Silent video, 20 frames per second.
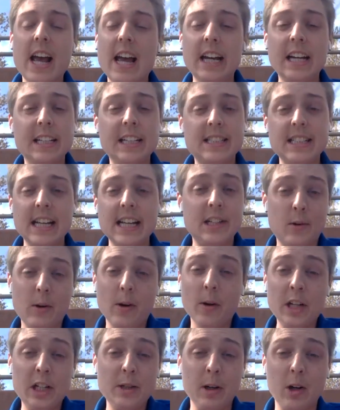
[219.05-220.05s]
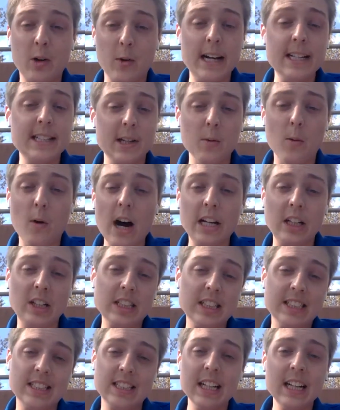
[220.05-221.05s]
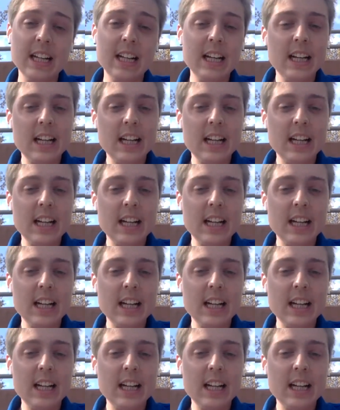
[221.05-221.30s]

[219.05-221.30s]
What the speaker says: And it's really just been crazy to watch, because